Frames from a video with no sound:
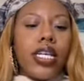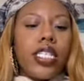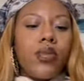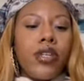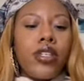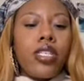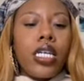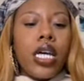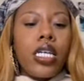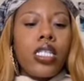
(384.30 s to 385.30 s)
Spirit
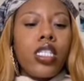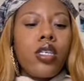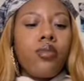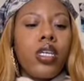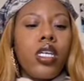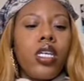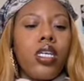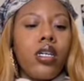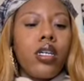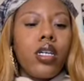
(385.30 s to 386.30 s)
says to
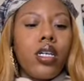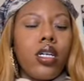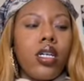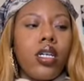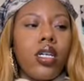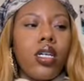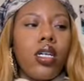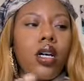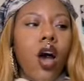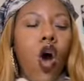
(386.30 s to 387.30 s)
be
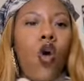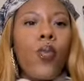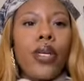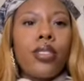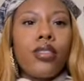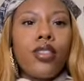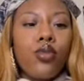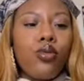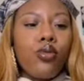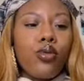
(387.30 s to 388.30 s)
open
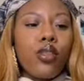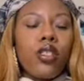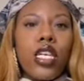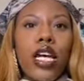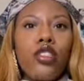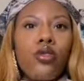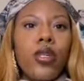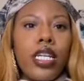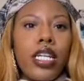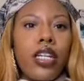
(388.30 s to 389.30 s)
to your schedule
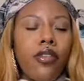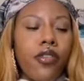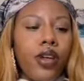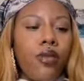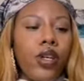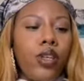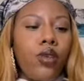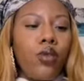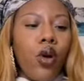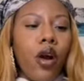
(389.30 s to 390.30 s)
being different when
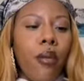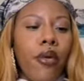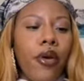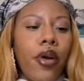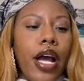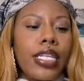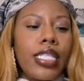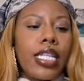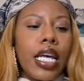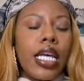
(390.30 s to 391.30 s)
you are
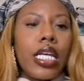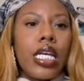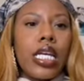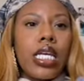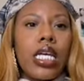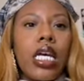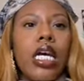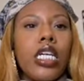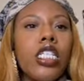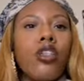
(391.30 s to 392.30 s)
procrastinating.
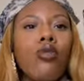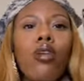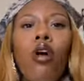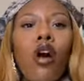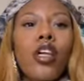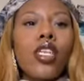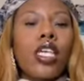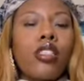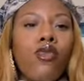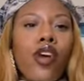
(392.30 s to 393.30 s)
Do the hard
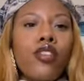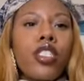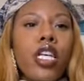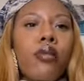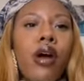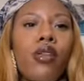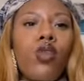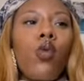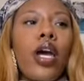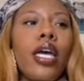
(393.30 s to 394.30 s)
things first, get them out the
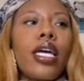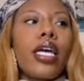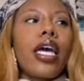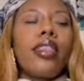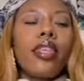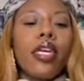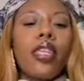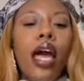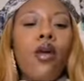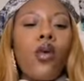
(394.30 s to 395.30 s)
way, and then
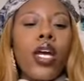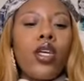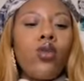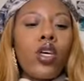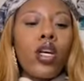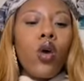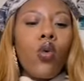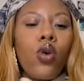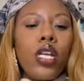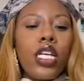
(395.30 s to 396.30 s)
that way you can go
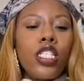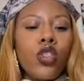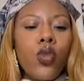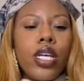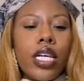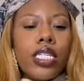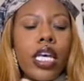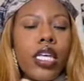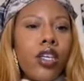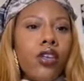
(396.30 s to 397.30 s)
on enjoying and
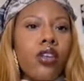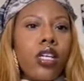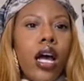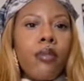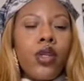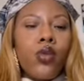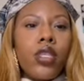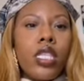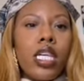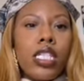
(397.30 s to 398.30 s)
taking your time doing
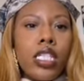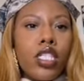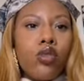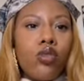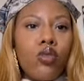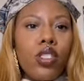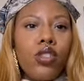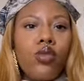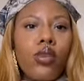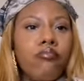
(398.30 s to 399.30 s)
the things that you do enjoy.